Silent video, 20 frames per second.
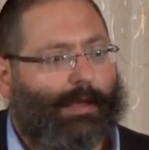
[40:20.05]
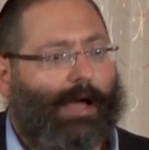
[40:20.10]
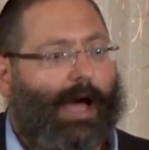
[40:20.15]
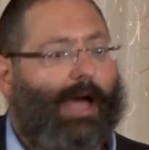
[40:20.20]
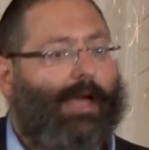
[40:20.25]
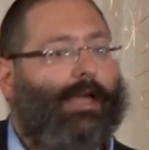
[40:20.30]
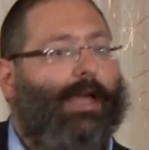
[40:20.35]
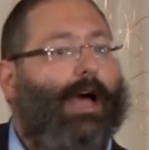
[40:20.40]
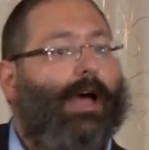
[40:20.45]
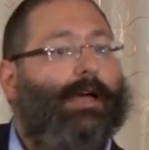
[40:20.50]

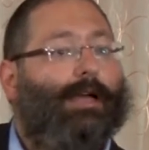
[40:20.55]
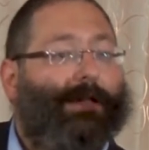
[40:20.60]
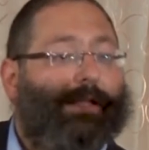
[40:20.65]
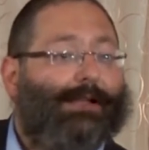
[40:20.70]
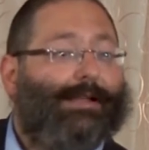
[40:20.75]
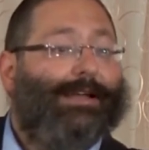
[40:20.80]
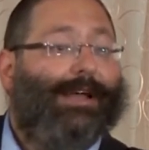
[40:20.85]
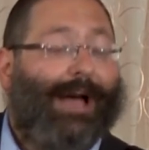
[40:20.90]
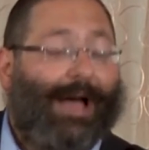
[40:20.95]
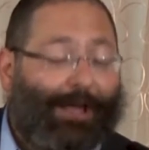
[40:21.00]
I, uh,
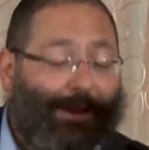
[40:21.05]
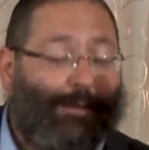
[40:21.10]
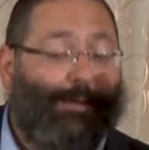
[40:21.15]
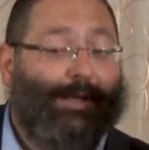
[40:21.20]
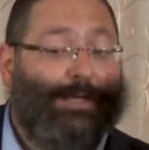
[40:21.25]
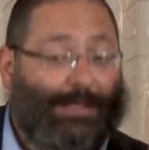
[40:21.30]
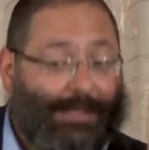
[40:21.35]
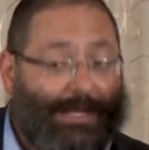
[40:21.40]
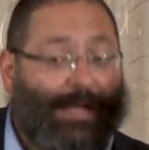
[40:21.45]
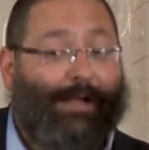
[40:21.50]
I
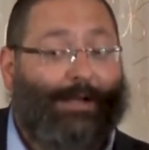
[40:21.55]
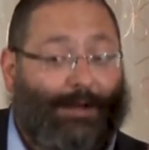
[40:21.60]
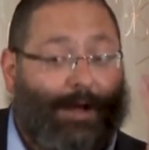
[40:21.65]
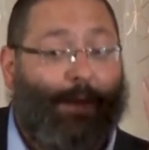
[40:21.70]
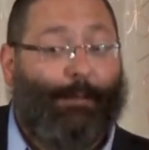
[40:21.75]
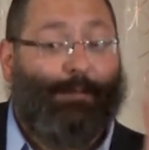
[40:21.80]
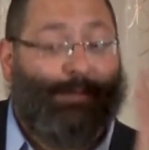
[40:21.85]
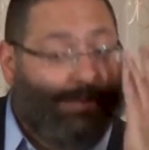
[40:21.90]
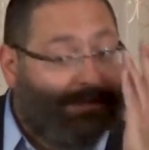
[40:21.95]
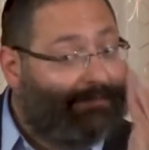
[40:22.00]
always tell
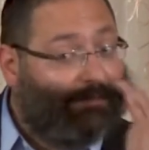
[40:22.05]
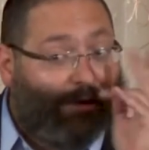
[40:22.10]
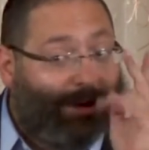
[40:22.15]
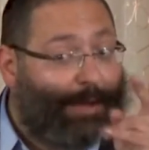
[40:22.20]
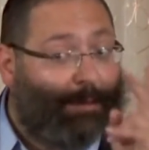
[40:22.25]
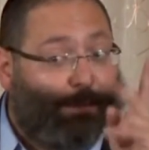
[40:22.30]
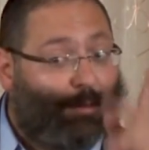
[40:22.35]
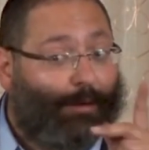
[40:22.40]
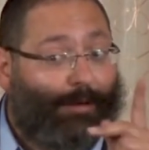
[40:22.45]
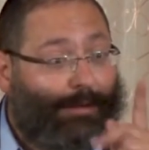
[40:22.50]
couples, a very
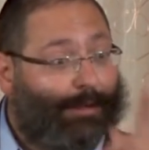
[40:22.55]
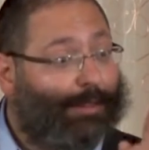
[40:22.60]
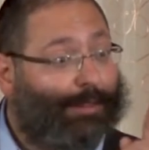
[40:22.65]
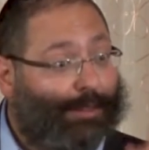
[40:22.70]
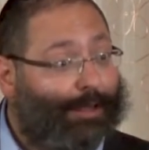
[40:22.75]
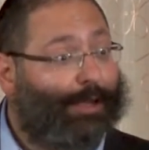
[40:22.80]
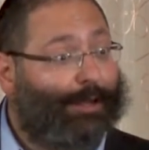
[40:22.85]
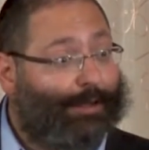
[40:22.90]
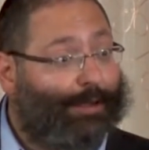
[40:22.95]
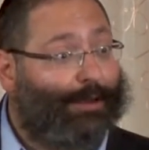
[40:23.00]
important
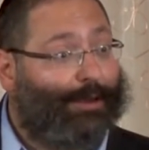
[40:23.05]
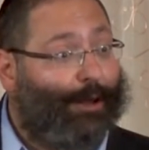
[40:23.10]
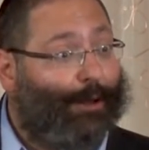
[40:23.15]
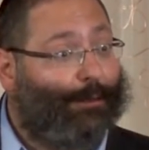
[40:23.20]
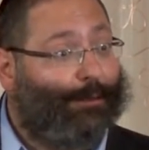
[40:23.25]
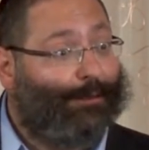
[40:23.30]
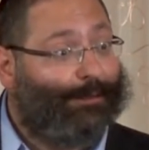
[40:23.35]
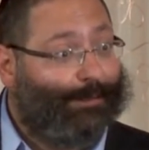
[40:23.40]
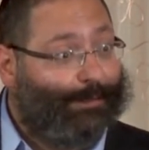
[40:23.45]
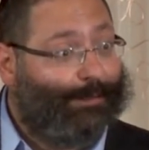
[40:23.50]
thing to know.